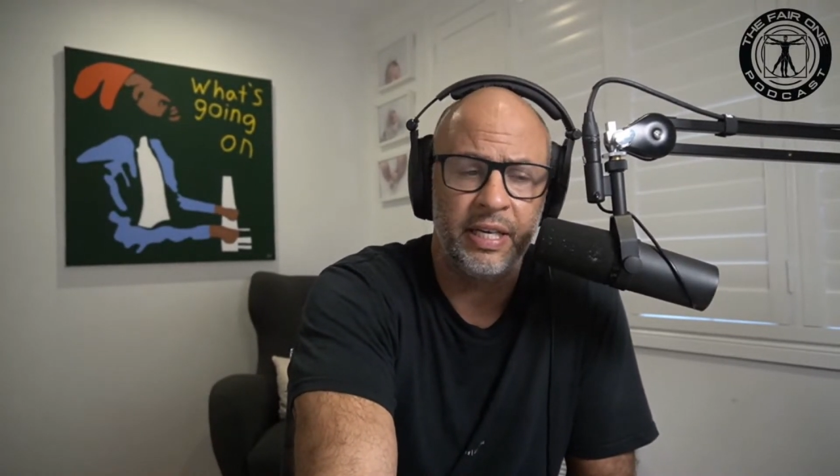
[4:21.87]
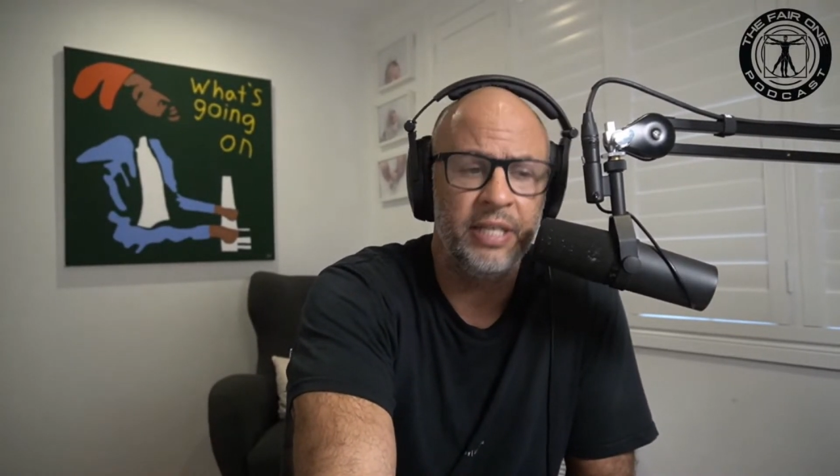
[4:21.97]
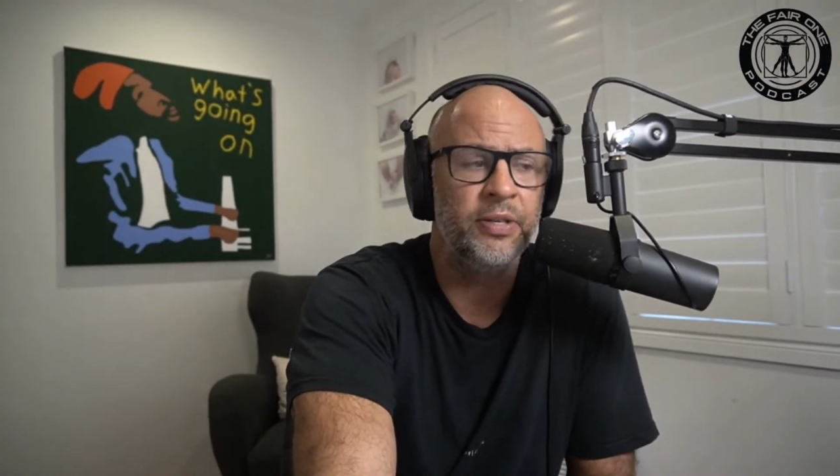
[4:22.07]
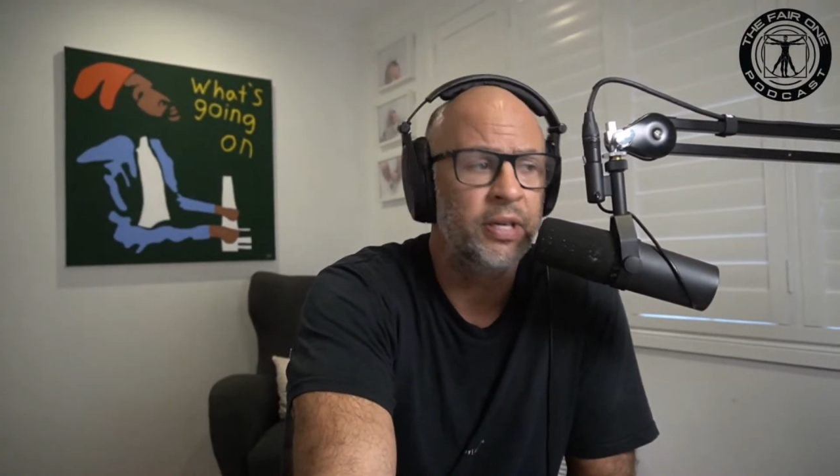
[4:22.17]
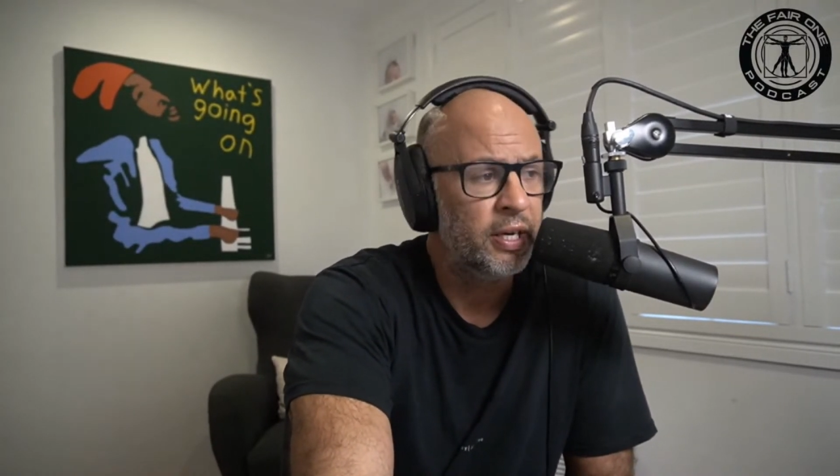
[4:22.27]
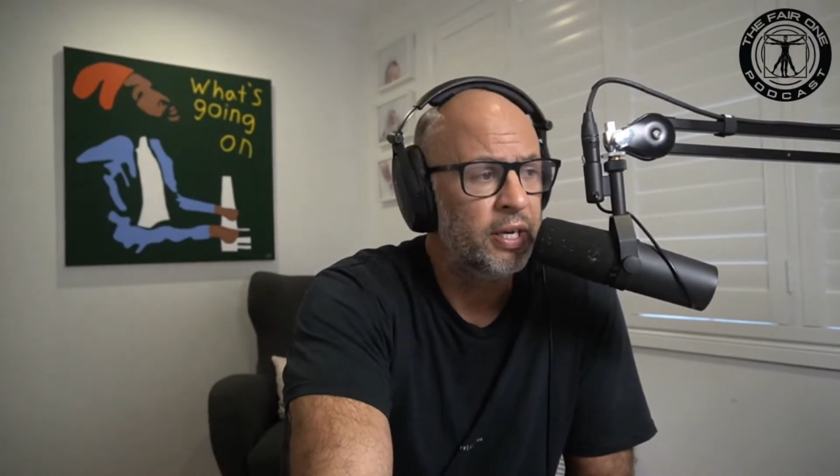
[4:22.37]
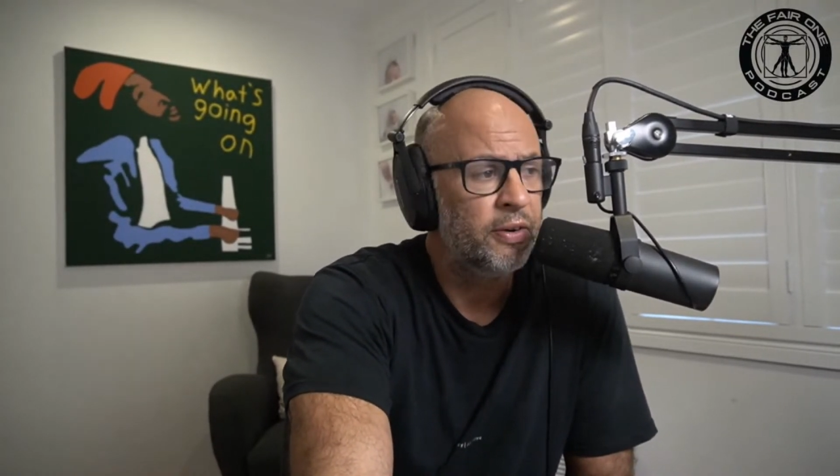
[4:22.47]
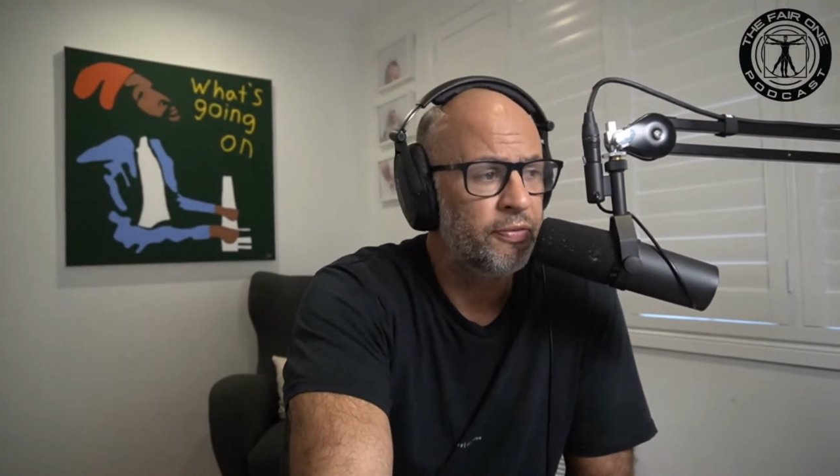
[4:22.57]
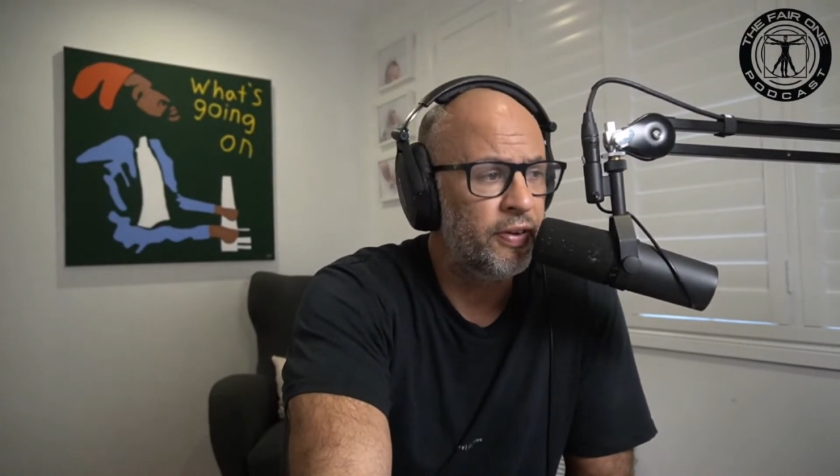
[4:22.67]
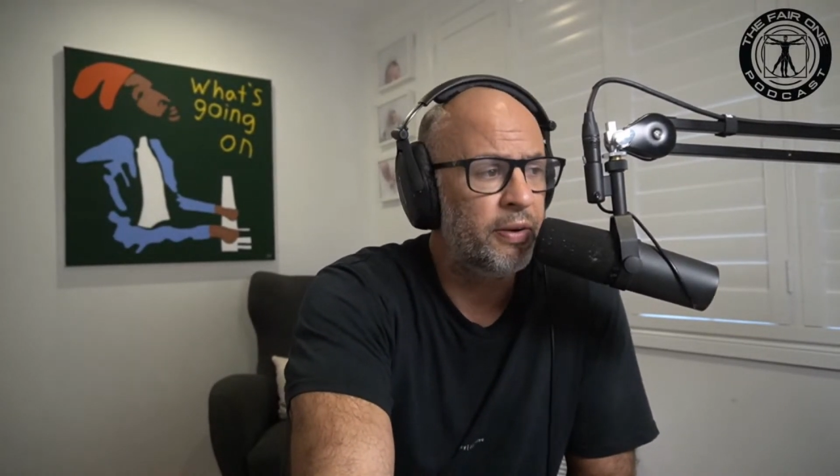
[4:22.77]
He's
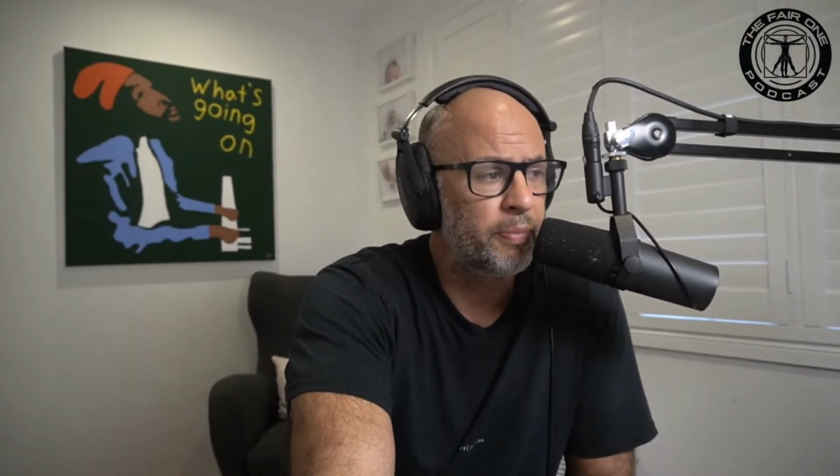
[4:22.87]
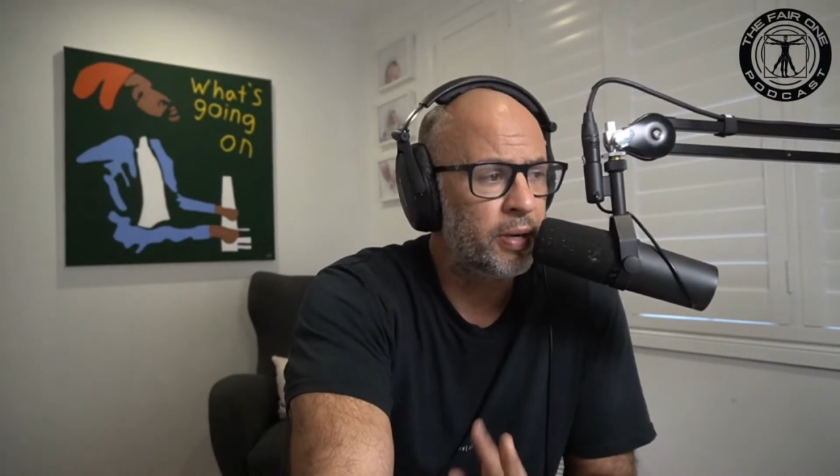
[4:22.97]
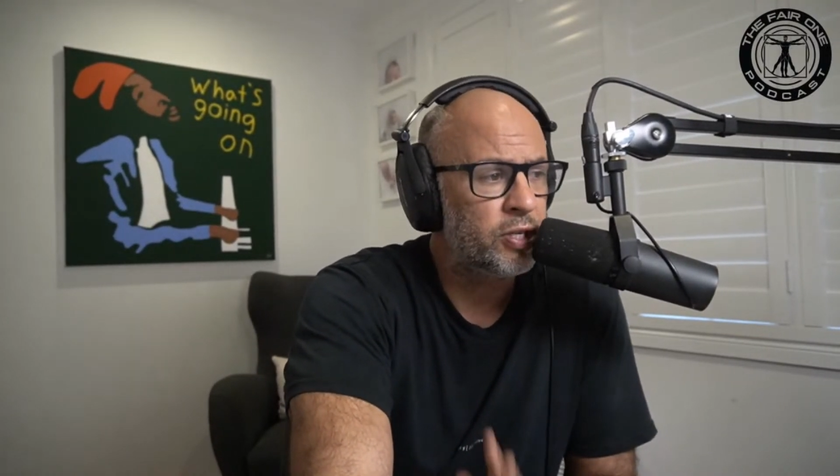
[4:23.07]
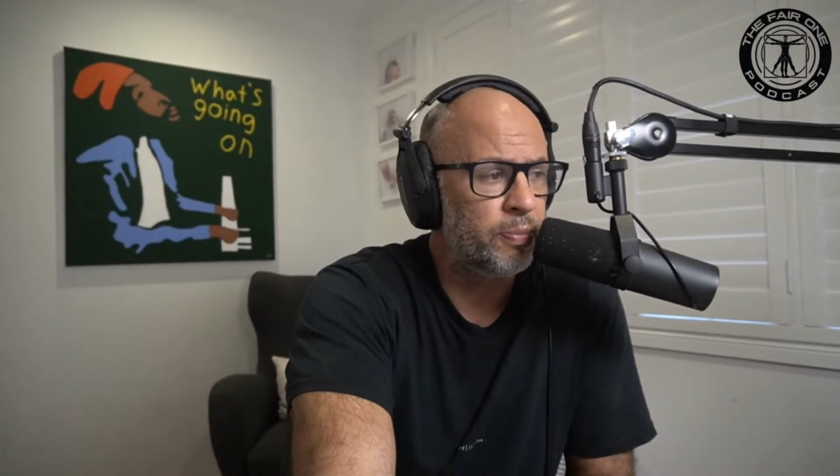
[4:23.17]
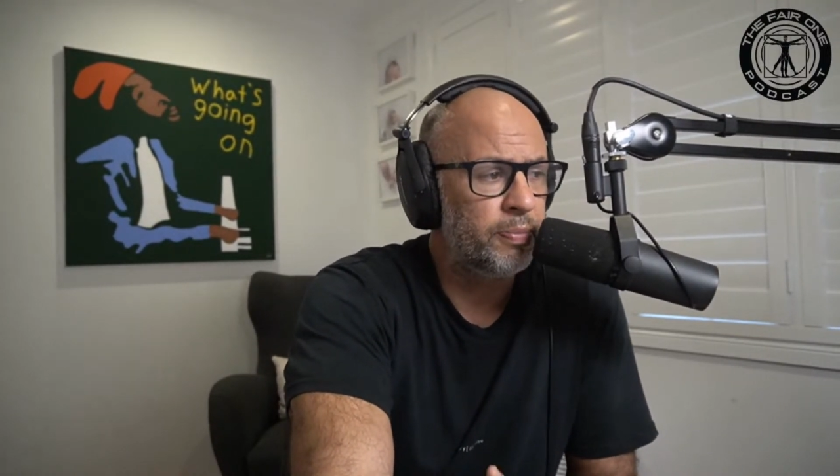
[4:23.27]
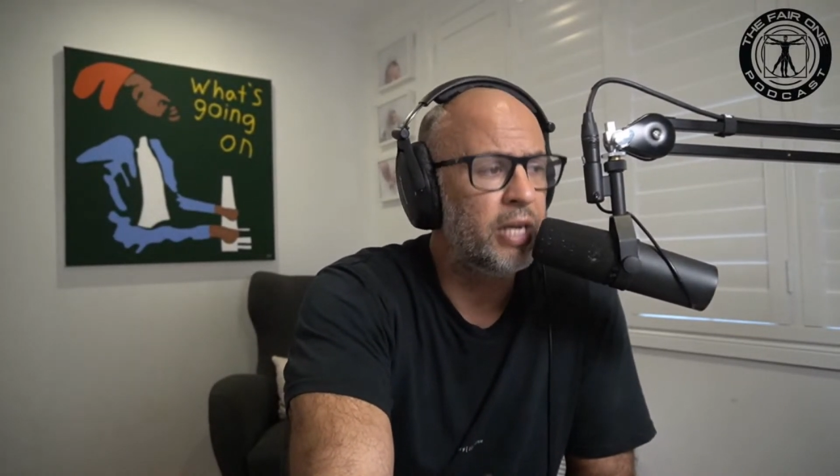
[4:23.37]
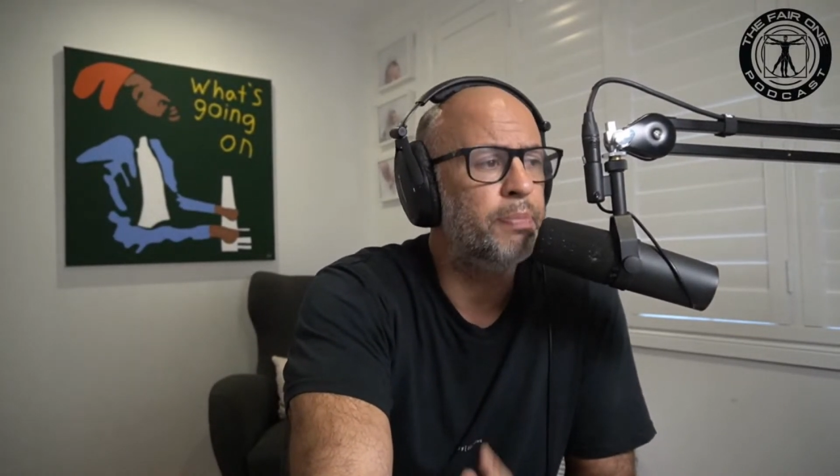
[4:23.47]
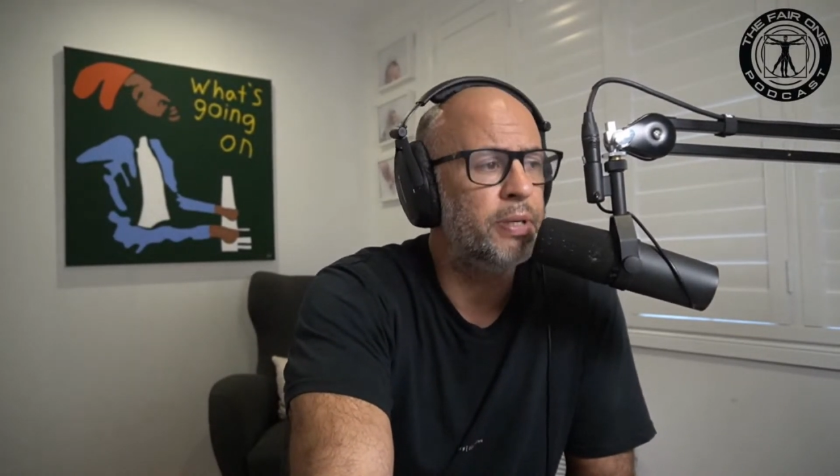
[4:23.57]
very much a meat and